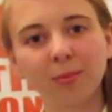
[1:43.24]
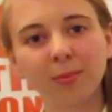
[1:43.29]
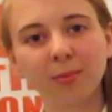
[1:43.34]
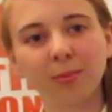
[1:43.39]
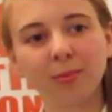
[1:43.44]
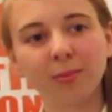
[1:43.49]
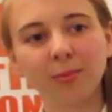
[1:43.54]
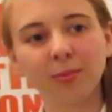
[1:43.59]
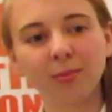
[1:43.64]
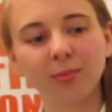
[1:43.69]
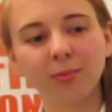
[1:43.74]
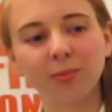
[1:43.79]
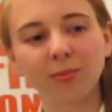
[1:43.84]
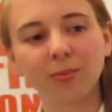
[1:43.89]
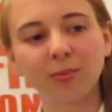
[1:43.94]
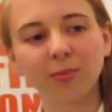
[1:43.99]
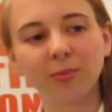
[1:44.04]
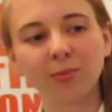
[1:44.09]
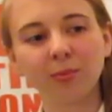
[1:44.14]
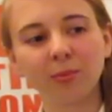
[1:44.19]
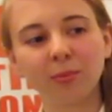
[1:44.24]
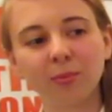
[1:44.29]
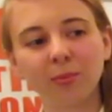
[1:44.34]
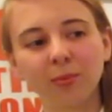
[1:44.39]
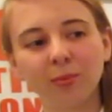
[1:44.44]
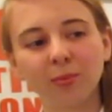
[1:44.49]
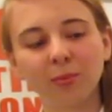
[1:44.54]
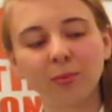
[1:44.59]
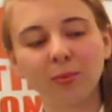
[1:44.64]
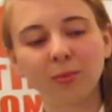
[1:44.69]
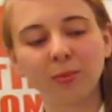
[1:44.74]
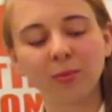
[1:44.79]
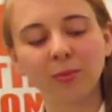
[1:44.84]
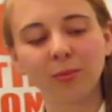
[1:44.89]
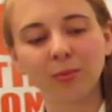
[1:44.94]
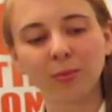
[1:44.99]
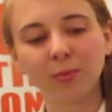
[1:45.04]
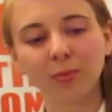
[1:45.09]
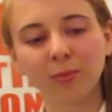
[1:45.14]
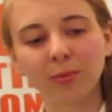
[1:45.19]

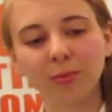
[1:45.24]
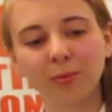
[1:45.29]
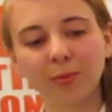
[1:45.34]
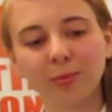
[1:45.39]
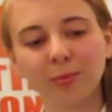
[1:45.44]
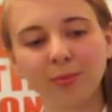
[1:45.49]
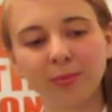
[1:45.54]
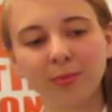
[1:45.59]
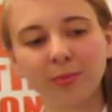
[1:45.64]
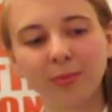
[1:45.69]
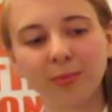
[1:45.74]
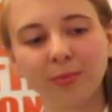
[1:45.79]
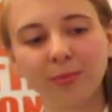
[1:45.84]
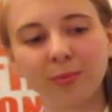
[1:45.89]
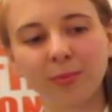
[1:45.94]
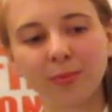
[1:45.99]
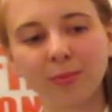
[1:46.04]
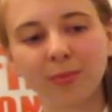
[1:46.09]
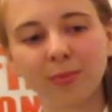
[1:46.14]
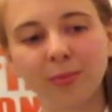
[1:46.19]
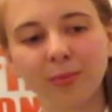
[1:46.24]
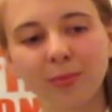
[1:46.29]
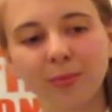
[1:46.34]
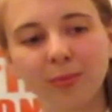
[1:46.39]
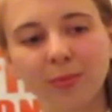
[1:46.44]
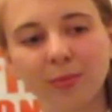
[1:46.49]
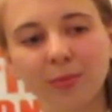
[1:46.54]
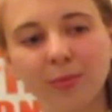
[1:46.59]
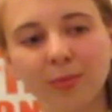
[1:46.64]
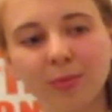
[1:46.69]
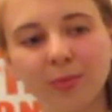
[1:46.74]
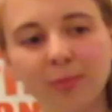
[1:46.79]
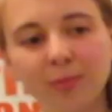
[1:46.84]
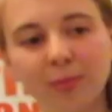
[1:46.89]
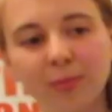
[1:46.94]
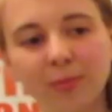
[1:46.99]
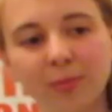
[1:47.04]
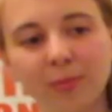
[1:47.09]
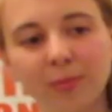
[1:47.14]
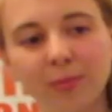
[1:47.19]

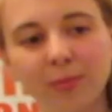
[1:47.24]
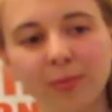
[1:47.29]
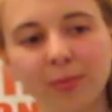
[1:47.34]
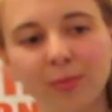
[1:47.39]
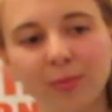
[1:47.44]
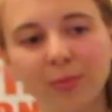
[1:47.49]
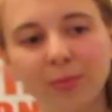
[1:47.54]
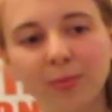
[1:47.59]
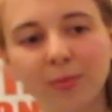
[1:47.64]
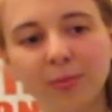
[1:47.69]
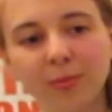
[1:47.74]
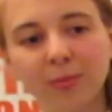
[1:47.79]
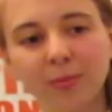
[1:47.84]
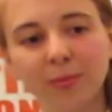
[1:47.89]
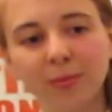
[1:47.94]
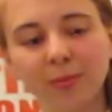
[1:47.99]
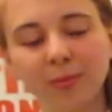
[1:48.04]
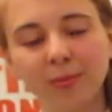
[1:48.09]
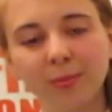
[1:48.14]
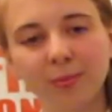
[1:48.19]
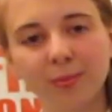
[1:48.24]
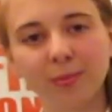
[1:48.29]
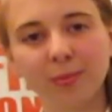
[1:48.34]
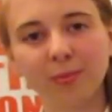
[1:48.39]
[no speech]